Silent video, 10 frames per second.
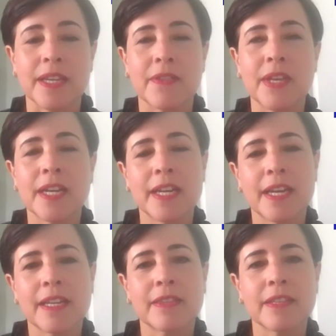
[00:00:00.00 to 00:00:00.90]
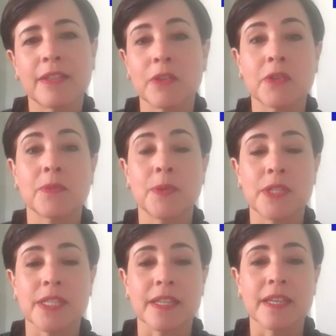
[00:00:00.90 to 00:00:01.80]
And then I like the local
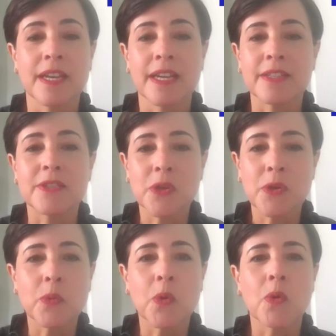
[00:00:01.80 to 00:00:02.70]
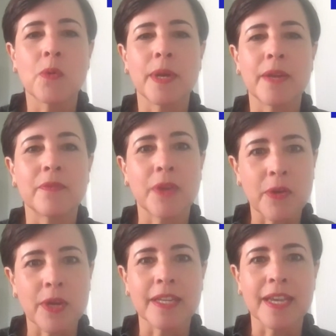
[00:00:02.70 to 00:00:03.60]
community. So warm and
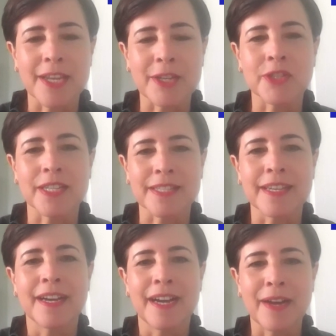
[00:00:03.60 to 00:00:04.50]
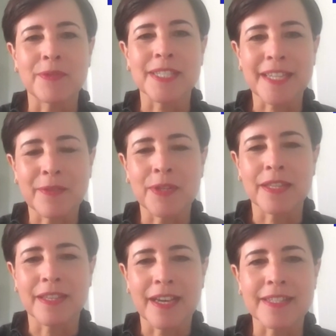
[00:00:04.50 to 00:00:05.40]
very engaged, as I've discovered
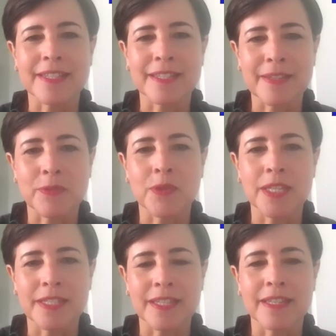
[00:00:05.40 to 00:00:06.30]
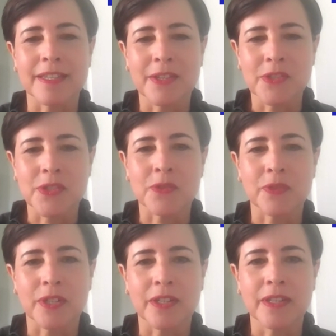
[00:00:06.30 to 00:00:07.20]
at the hustings I've already done so
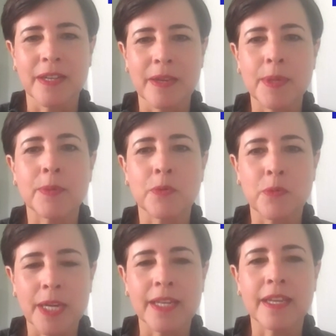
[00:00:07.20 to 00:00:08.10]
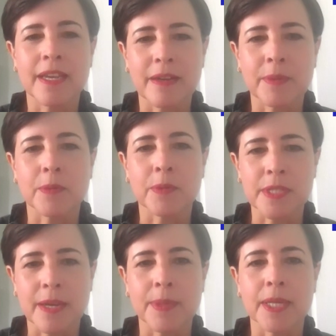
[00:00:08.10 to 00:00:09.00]
far. People really care about
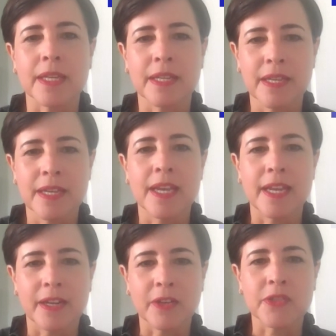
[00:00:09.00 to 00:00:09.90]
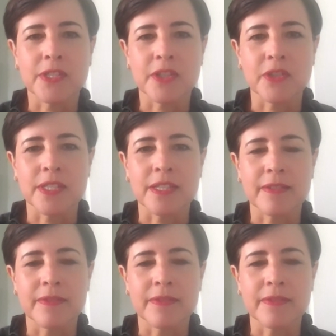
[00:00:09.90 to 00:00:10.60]
what's happening in our constituency.